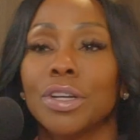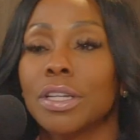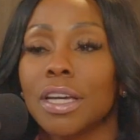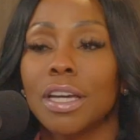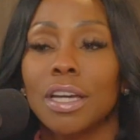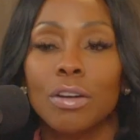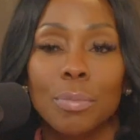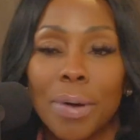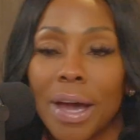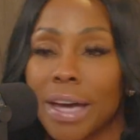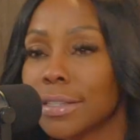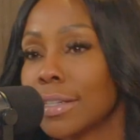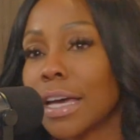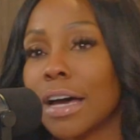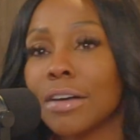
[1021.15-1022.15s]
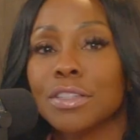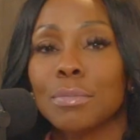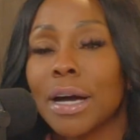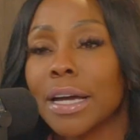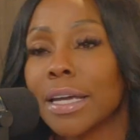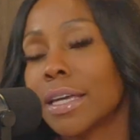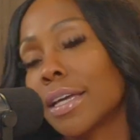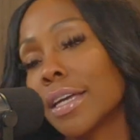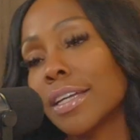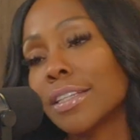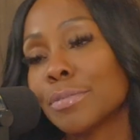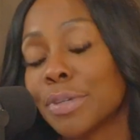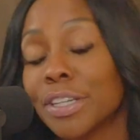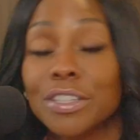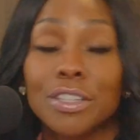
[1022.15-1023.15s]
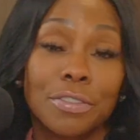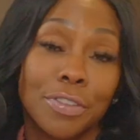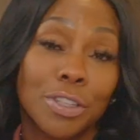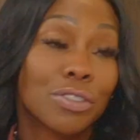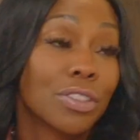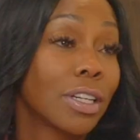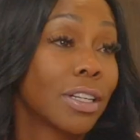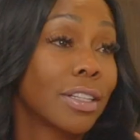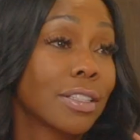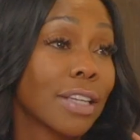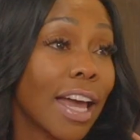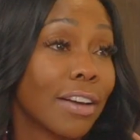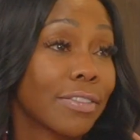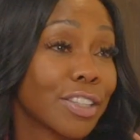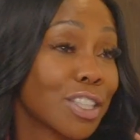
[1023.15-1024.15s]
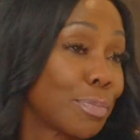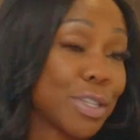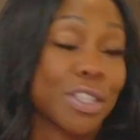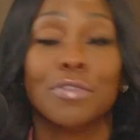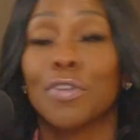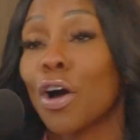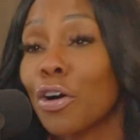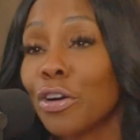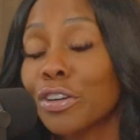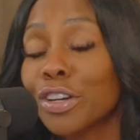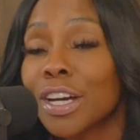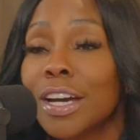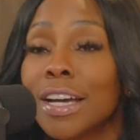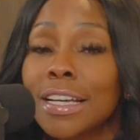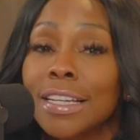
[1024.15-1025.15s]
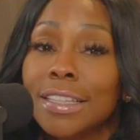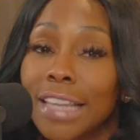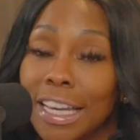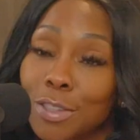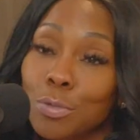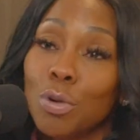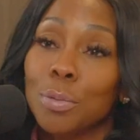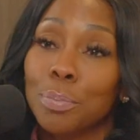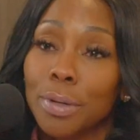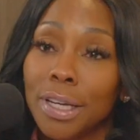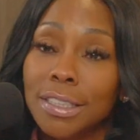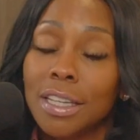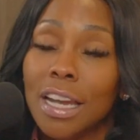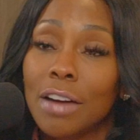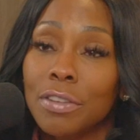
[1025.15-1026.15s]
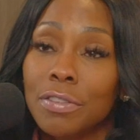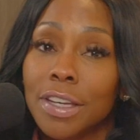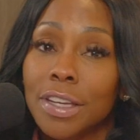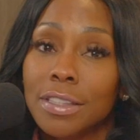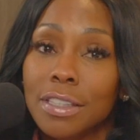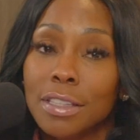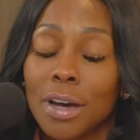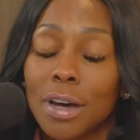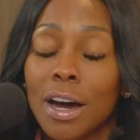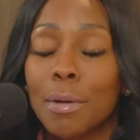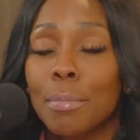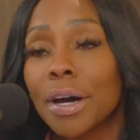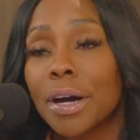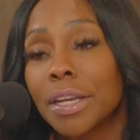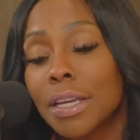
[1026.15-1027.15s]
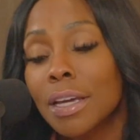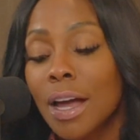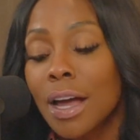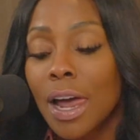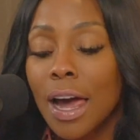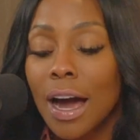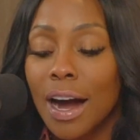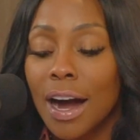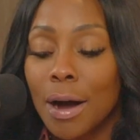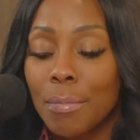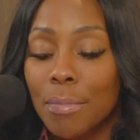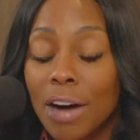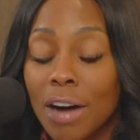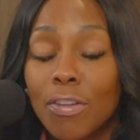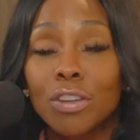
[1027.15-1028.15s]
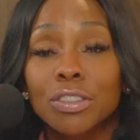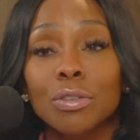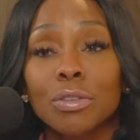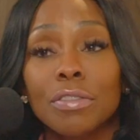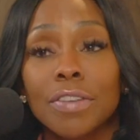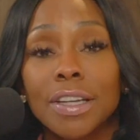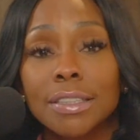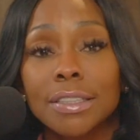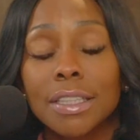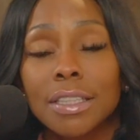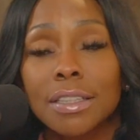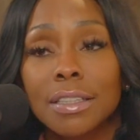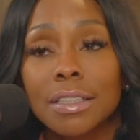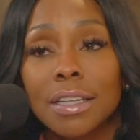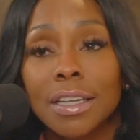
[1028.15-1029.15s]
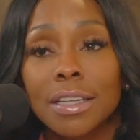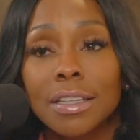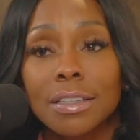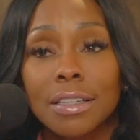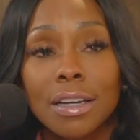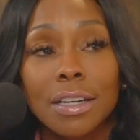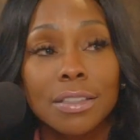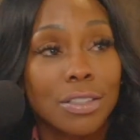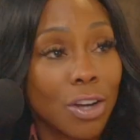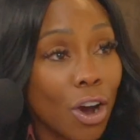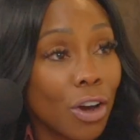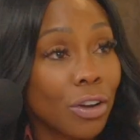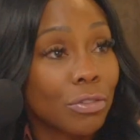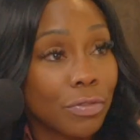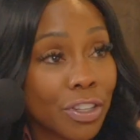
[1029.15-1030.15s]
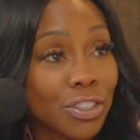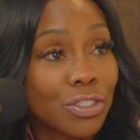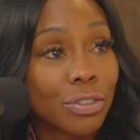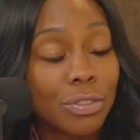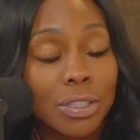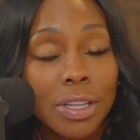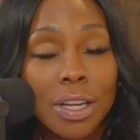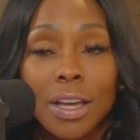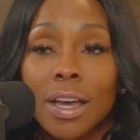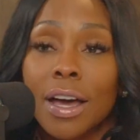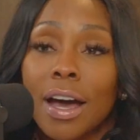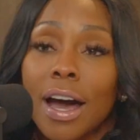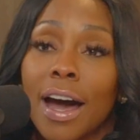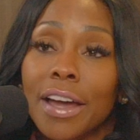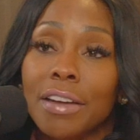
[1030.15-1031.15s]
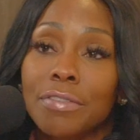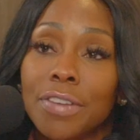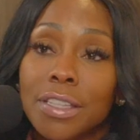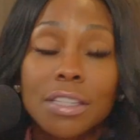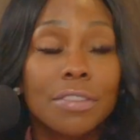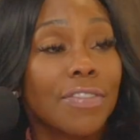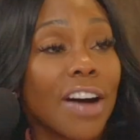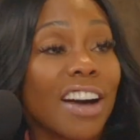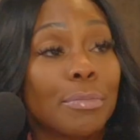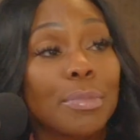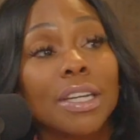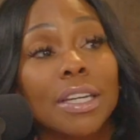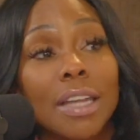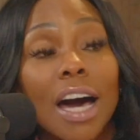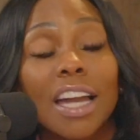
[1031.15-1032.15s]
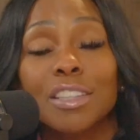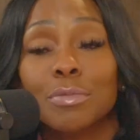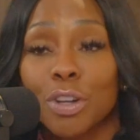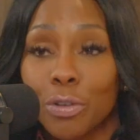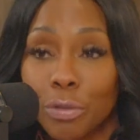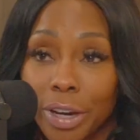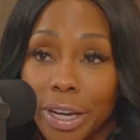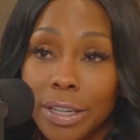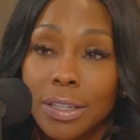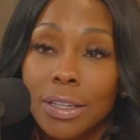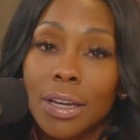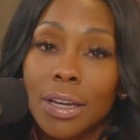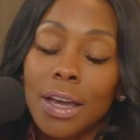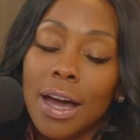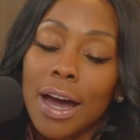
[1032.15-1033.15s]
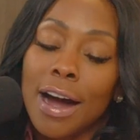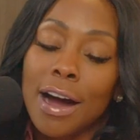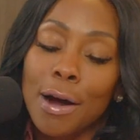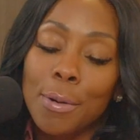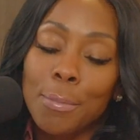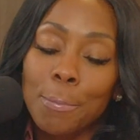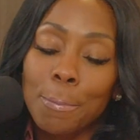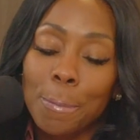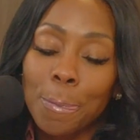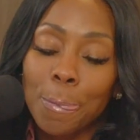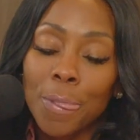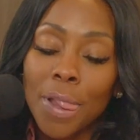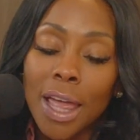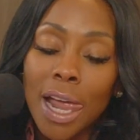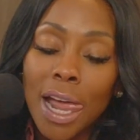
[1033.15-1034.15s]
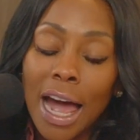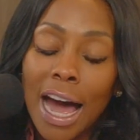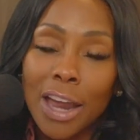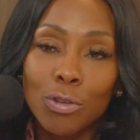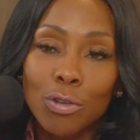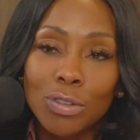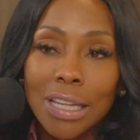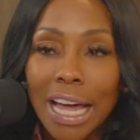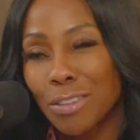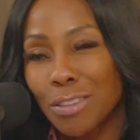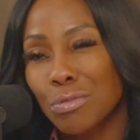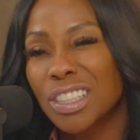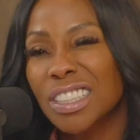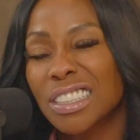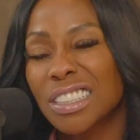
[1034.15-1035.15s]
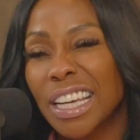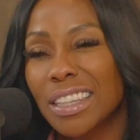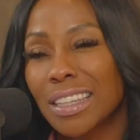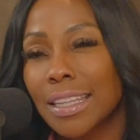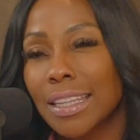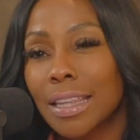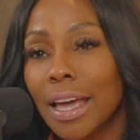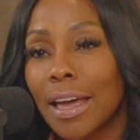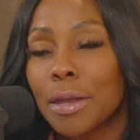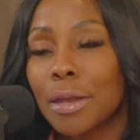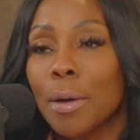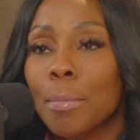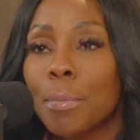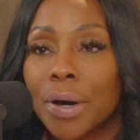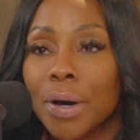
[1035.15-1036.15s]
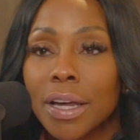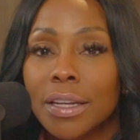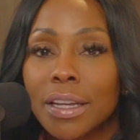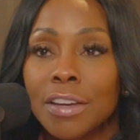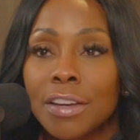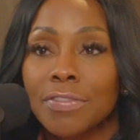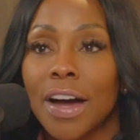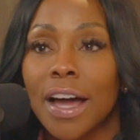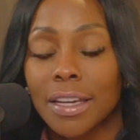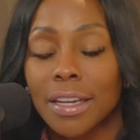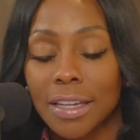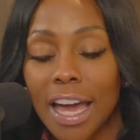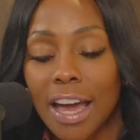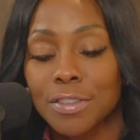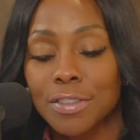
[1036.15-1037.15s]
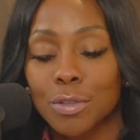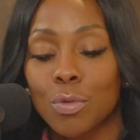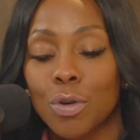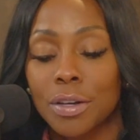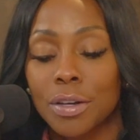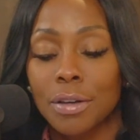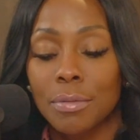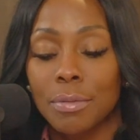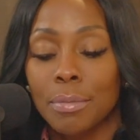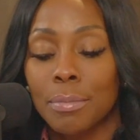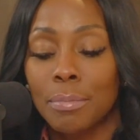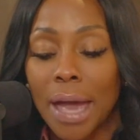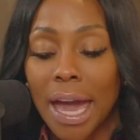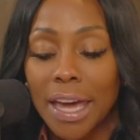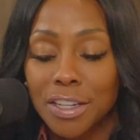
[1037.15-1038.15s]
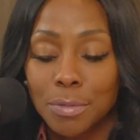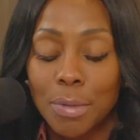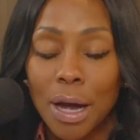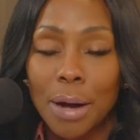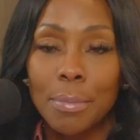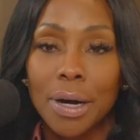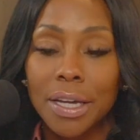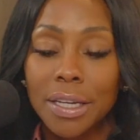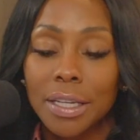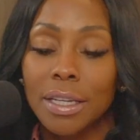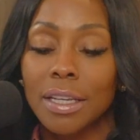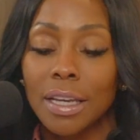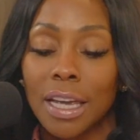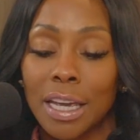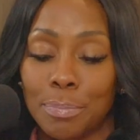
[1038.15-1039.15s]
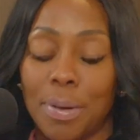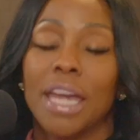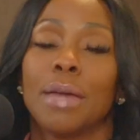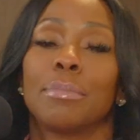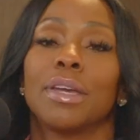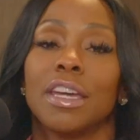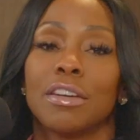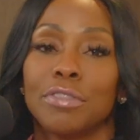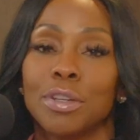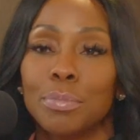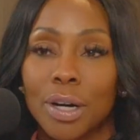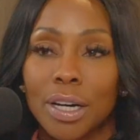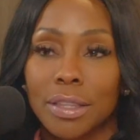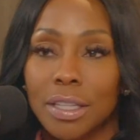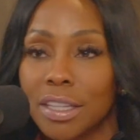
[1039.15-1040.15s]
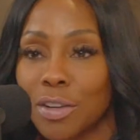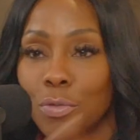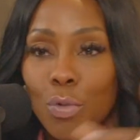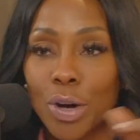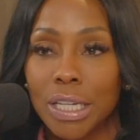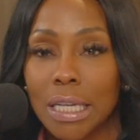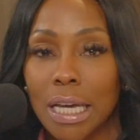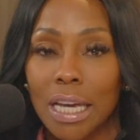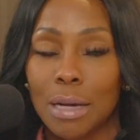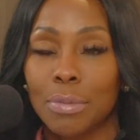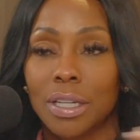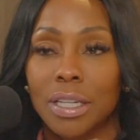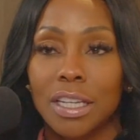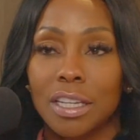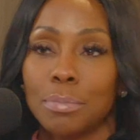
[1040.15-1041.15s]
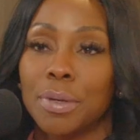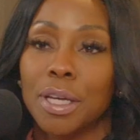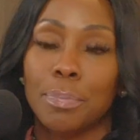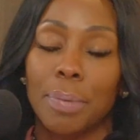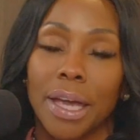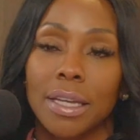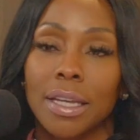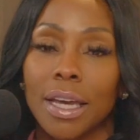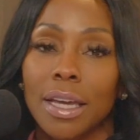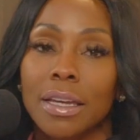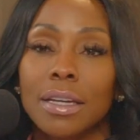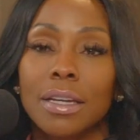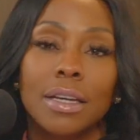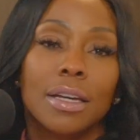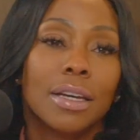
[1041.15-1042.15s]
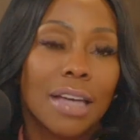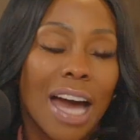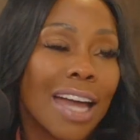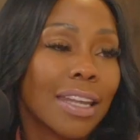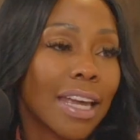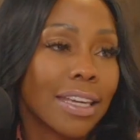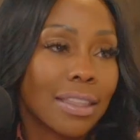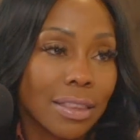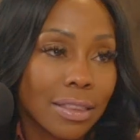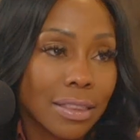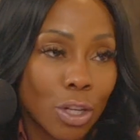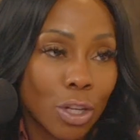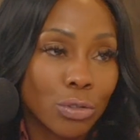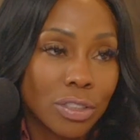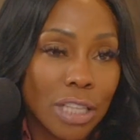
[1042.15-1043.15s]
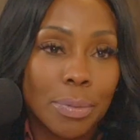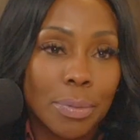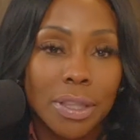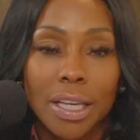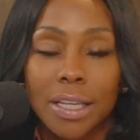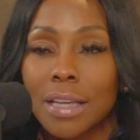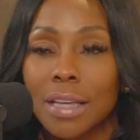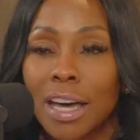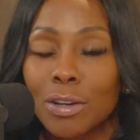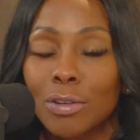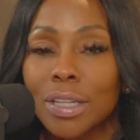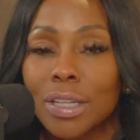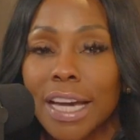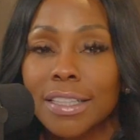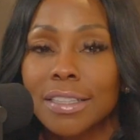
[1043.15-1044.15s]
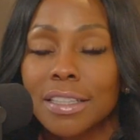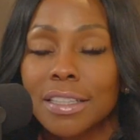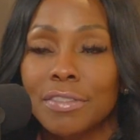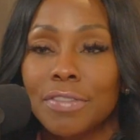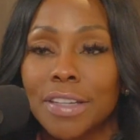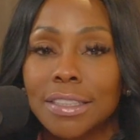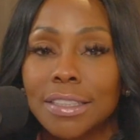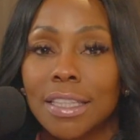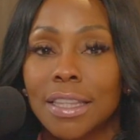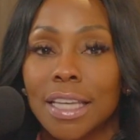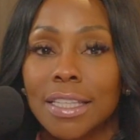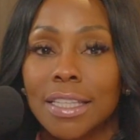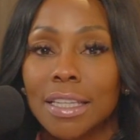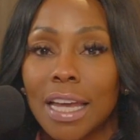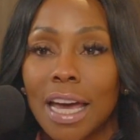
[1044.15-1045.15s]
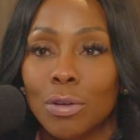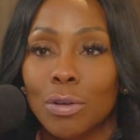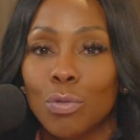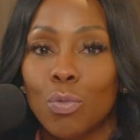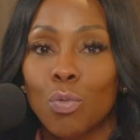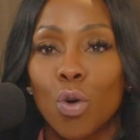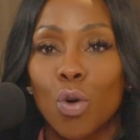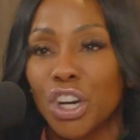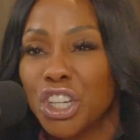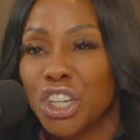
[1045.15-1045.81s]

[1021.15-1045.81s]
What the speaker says: day or pass it down to my kids, but it just feels good to have expensive art. That's one place that I've invested money. I've also invested in to Cardone Ventures. I invested $5 million with Grant. I don't like real estate like that, but if I can have someone manage my money and pay me every month, and then one day I'm going to get a big payday, I like those type of things. I don't like to invest in things that I don't want to